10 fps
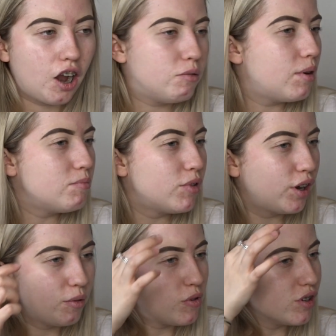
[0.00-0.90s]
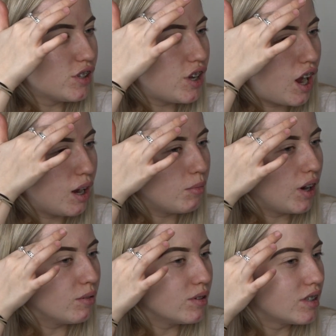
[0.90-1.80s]
I remember one time
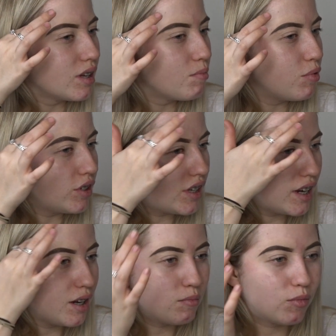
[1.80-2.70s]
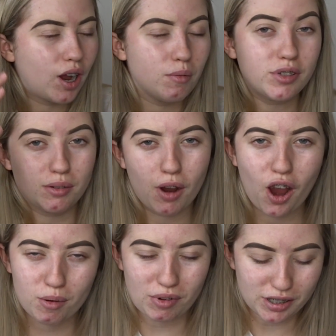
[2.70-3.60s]
I did my
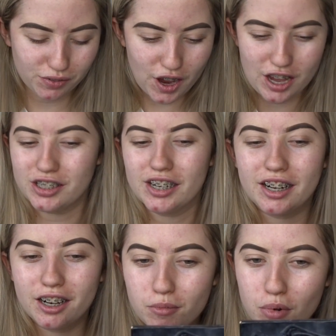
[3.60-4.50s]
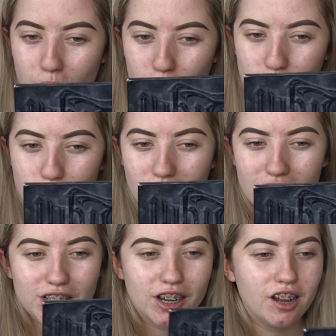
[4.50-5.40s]
eyebrows first and then I put
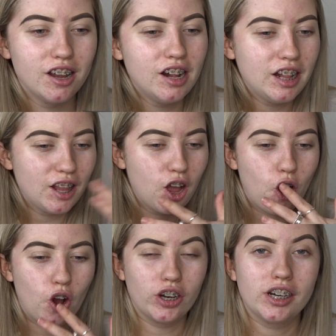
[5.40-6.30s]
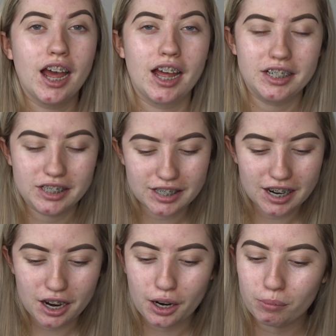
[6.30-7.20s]
moisturiser on, and
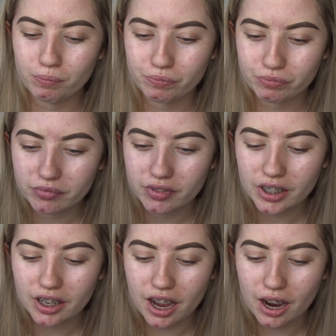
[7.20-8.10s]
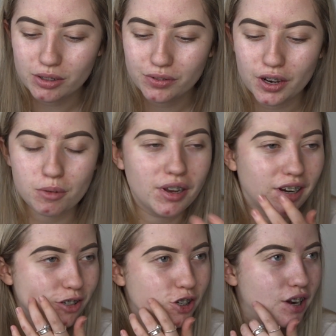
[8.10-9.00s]
I was
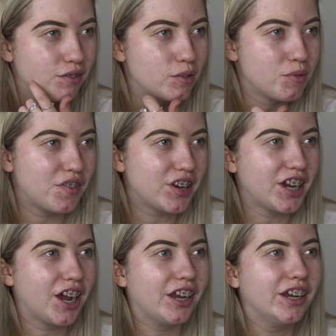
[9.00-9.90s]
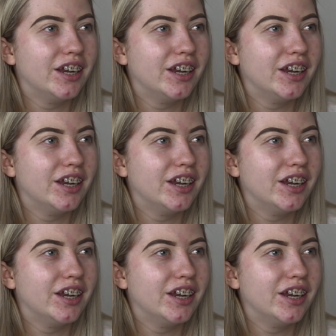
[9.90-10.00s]
trying to film a video,